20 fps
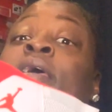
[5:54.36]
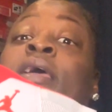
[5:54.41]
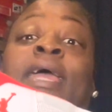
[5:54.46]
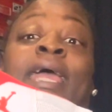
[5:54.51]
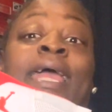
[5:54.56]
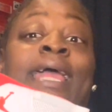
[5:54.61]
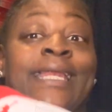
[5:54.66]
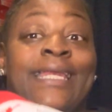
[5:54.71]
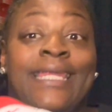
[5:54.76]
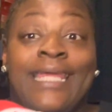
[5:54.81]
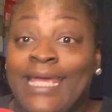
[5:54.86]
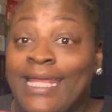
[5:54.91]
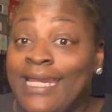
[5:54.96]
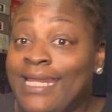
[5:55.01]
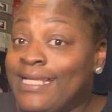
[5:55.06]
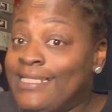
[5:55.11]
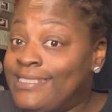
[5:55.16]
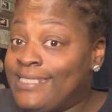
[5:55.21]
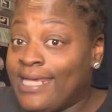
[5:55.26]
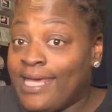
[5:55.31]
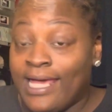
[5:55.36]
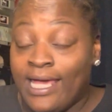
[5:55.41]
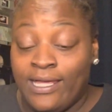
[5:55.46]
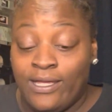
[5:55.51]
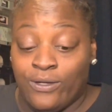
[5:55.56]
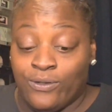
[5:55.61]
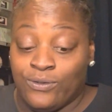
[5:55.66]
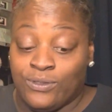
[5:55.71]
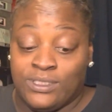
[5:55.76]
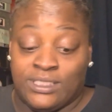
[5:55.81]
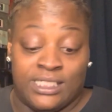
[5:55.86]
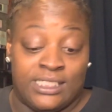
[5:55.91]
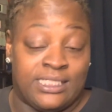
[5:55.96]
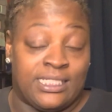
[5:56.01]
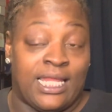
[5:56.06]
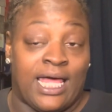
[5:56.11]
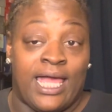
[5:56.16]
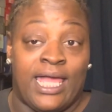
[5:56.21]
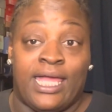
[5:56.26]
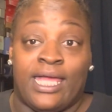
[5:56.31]
And then they tell you, just
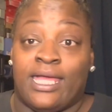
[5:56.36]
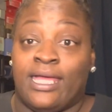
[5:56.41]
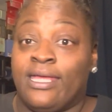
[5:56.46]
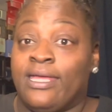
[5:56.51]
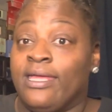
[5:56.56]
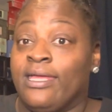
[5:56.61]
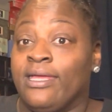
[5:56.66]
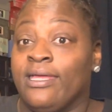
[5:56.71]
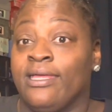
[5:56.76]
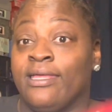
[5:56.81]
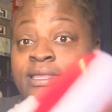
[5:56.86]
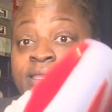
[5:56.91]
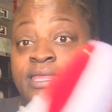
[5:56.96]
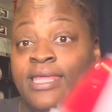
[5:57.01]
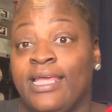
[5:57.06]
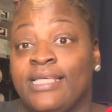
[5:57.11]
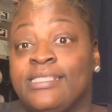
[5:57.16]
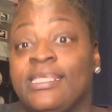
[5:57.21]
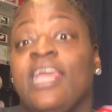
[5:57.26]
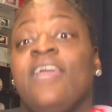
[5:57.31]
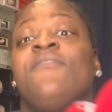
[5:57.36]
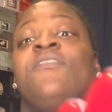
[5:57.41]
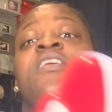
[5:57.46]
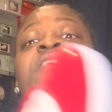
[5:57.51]
like this. Even